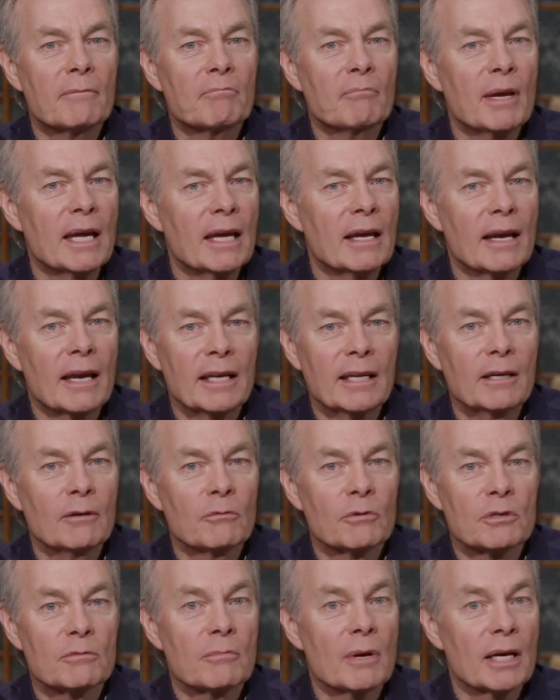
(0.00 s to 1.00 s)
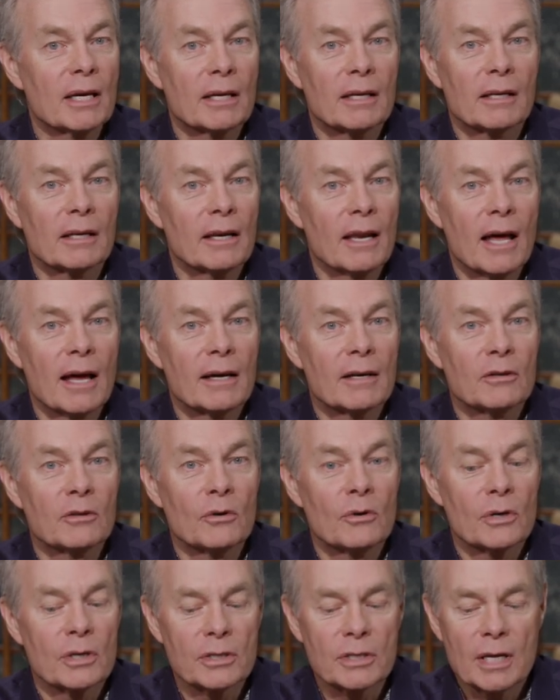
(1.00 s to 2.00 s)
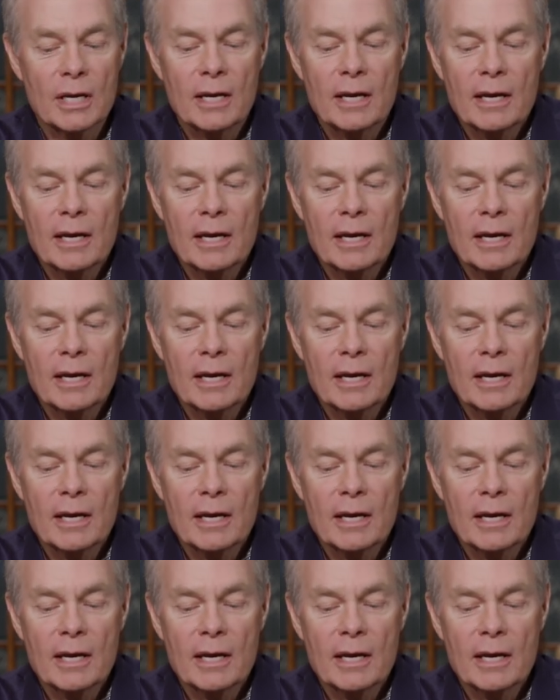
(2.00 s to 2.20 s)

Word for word: man, it was making a lot of noise.